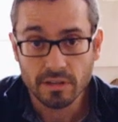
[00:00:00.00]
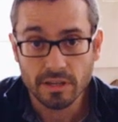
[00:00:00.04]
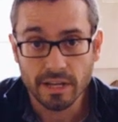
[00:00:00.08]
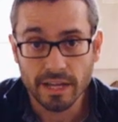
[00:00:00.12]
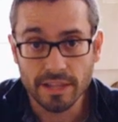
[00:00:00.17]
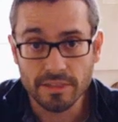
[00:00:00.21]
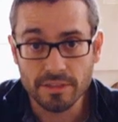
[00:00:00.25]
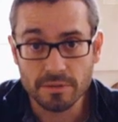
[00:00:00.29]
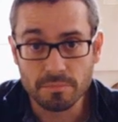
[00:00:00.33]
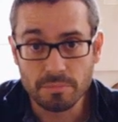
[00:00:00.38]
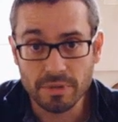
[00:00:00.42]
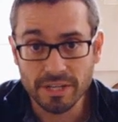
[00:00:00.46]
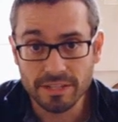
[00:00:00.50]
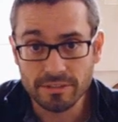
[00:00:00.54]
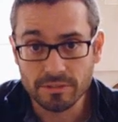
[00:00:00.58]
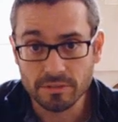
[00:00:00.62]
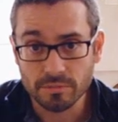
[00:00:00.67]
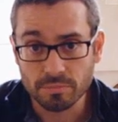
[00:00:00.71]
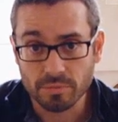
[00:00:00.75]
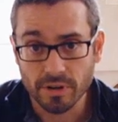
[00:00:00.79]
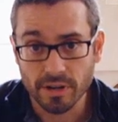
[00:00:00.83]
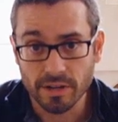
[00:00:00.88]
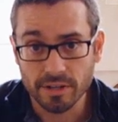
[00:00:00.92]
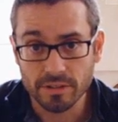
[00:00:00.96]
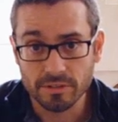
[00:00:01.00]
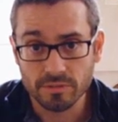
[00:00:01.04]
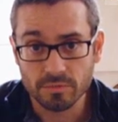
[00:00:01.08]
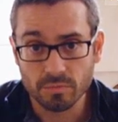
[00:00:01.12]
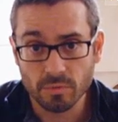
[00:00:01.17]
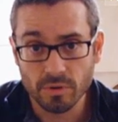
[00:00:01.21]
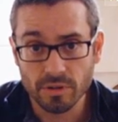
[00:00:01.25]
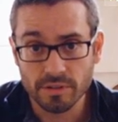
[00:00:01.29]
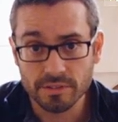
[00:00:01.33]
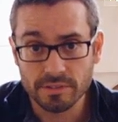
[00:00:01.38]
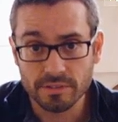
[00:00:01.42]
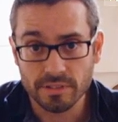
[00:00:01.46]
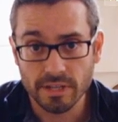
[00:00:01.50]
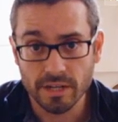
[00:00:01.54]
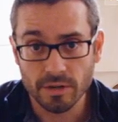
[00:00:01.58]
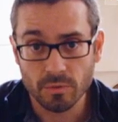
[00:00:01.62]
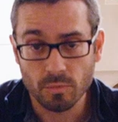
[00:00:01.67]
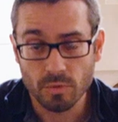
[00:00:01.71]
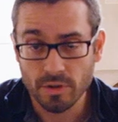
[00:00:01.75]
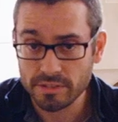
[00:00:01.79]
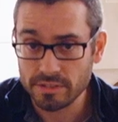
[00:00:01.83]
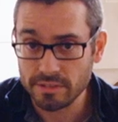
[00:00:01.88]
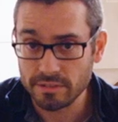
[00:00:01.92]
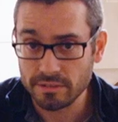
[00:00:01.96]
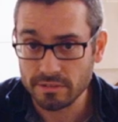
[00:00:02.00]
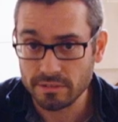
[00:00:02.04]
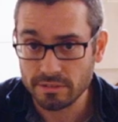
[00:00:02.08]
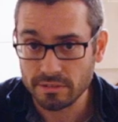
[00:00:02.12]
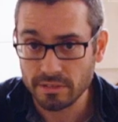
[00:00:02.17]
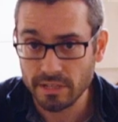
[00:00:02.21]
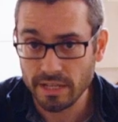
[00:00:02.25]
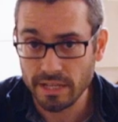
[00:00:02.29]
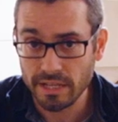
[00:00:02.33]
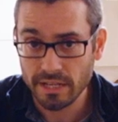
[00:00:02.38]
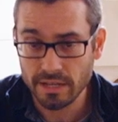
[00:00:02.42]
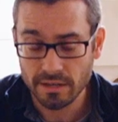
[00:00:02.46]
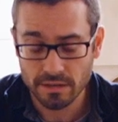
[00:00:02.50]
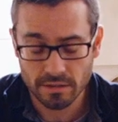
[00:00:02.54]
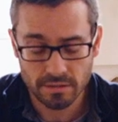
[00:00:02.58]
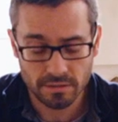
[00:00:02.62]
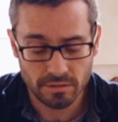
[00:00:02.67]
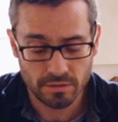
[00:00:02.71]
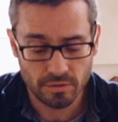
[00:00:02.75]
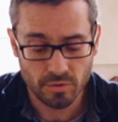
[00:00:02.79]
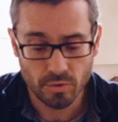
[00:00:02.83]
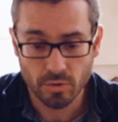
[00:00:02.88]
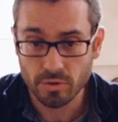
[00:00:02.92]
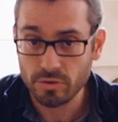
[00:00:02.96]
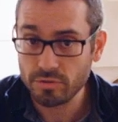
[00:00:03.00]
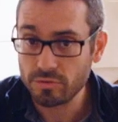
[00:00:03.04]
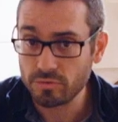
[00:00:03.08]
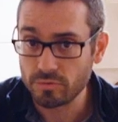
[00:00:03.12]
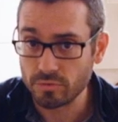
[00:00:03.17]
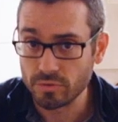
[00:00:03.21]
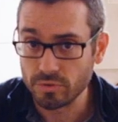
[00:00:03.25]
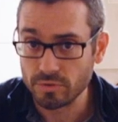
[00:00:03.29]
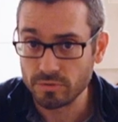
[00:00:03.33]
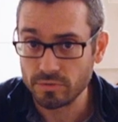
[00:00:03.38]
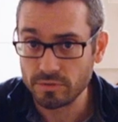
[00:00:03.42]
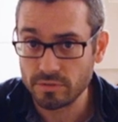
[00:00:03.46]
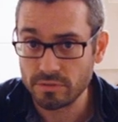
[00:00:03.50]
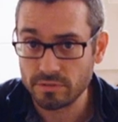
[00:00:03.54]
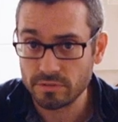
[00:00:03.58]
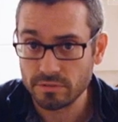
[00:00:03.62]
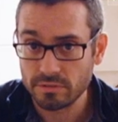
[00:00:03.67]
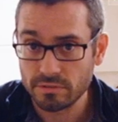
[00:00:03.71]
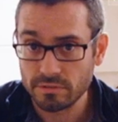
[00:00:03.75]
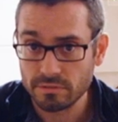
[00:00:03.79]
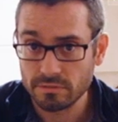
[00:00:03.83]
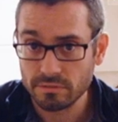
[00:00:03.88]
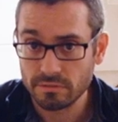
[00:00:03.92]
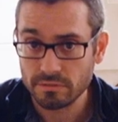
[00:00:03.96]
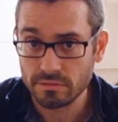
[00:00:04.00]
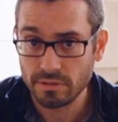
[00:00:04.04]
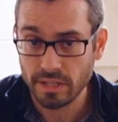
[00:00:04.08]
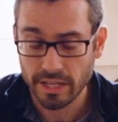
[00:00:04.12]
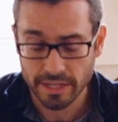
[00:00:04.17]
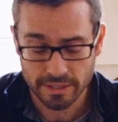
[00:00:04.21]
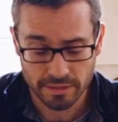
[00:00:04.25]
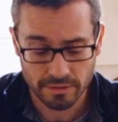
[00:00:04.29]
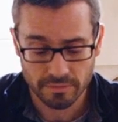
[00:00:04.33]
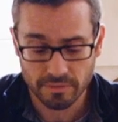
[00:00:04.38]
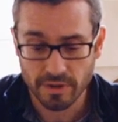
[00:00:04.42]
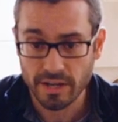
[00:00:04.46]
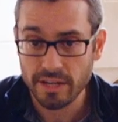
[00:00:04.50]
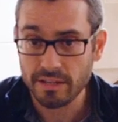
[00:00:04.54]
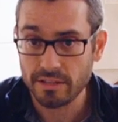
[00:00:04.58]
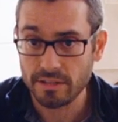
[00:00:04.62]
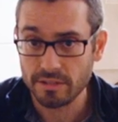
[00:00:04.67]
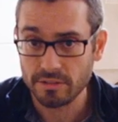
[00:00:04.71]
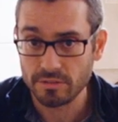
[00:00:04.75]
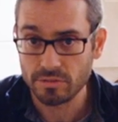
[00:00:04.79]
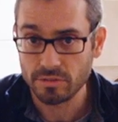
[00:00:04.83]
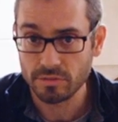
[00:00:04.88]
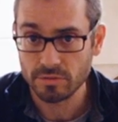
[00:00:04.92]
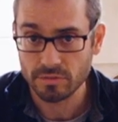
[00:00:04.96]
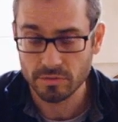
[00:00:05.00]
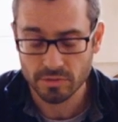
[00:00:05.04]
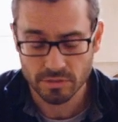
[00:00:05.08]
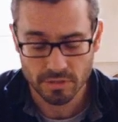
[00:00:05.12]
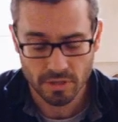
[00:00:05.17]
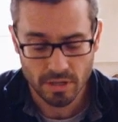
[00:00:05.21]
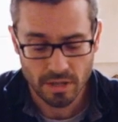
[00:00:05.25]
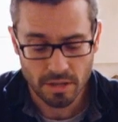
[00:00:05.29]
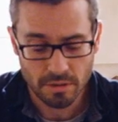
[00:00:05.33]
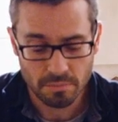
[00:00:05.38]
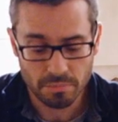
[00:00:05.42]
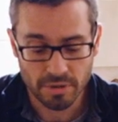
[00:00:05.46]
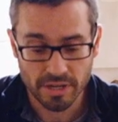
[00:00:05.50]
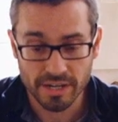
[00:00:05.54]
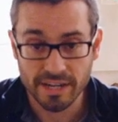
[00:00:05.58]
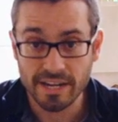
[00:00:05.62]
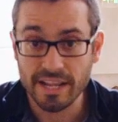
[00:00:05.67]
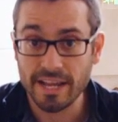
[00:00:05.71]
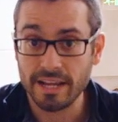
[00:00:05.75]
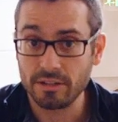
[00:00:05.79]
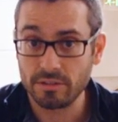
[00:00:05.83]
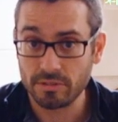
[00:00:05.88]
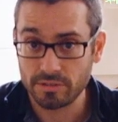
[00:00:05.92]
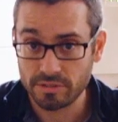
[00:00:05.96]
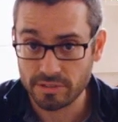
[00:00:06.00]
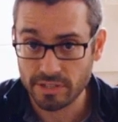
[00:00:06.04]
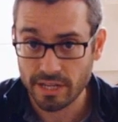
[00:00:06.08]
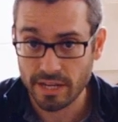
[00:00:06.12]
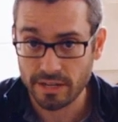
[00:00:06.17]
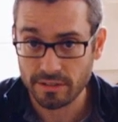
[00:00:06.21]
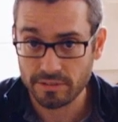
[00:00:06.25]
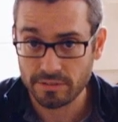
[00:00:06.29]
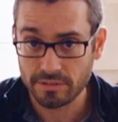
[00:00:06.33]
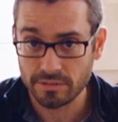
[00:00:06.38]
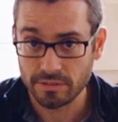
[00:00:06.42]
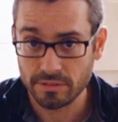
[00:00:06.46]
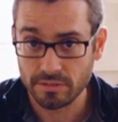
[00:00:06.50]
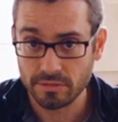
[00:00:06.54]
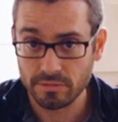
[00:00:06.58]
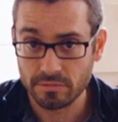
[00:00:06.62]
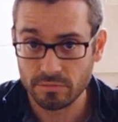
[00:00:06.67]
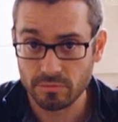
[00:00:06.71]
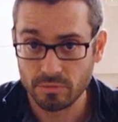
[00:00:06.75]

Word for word: And the big surprise was that it wasn't in Norse runes like the Vikings used, but in Anglo-Saxon